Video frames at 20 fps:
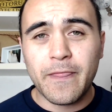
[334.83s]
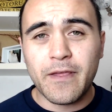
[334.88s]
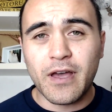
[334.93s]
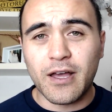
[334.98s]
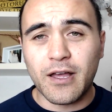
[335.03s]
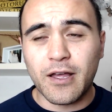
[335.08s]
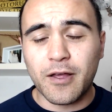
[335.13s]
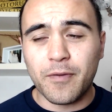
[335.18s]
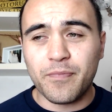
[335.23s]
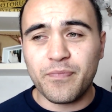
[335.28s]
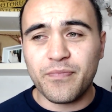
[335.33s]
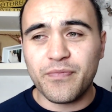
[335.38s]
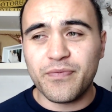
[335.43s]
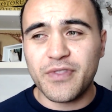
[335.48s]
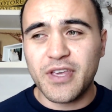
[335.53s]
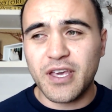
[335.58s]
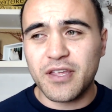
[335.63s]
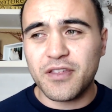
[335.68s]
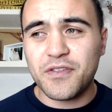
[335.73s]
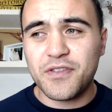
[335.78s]

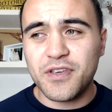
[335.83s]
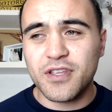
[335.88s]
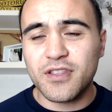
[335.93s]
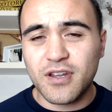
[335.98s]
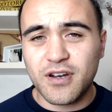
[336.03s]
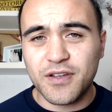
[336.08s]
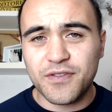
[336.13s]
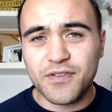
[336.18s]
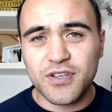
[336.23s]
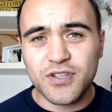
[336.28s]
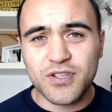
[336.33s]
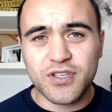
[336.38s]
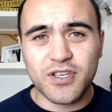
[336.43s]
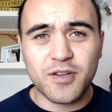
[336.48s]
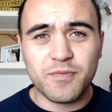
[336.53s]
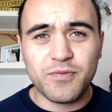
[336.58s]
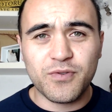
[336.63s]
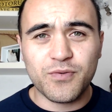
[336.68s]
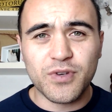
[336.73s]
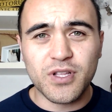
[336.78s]
The other thing that I think is going
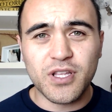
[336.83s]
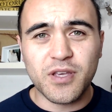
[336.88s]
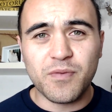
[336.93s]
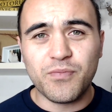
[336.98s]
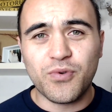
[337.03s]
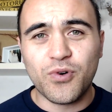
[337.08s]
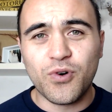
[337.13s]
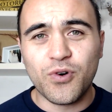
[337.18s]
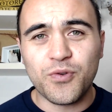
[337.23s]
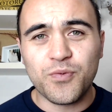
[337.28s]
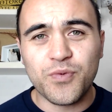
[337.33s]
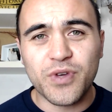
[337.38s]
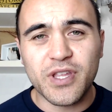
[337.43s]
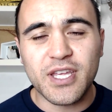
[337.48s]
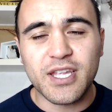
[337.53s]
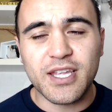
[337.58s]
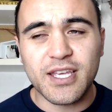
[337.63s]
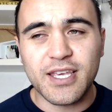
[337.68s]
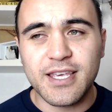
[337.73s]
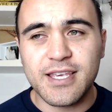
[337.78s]
to be really important with
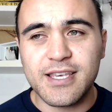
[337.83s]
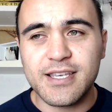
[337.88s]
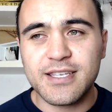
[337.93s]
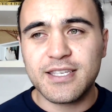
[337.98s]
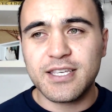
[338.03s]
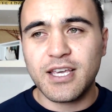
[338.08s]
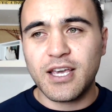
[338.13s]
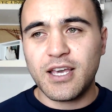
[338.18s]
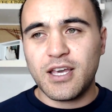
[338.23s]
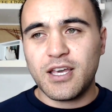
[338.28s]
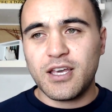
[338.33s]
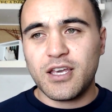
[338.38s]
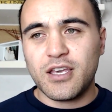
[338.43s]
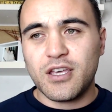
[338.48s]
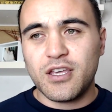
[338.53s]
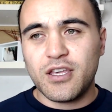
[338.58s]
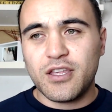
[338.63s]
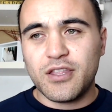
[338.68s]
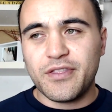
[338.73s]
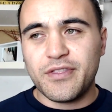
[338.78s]
it is
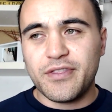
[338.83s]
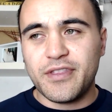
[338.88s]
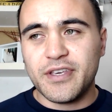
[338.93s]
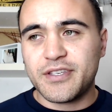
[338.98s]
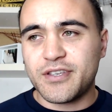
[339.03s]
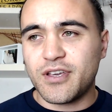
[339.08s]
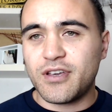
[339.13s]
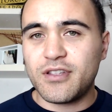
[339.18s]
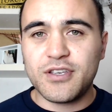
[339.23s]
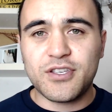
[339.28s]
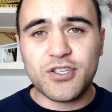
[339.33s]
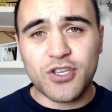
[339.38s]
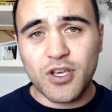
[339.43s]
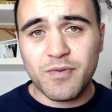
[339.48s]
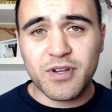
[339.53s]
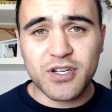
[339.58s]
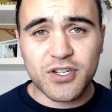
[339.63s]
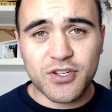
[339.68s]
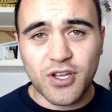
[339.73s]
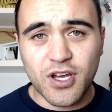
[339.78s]
there's only so
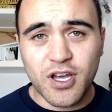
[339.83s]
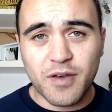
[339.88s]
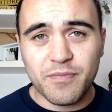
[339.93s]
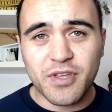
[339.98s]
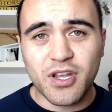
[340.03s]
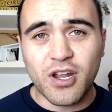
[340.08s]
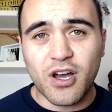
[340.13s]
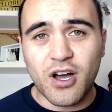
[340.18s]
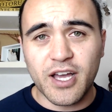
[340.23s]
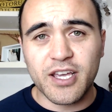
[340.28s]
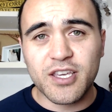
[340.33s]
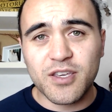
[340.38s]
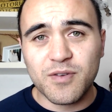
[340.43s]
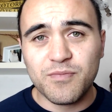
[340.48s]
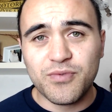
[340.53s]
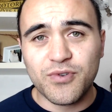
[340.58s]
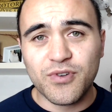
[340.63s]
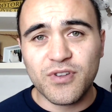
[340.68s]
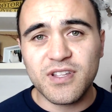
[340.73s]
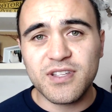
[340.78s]
much time that I
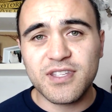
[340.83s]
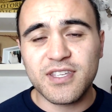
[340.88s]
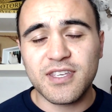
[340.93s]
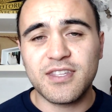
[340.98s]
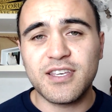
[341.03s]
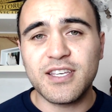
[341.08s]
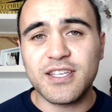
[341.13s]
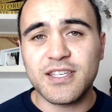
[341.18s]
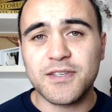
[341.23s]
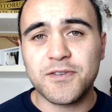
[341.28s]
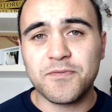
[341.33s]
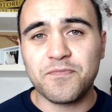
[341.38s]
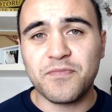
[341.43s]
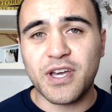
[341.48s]
can put into this.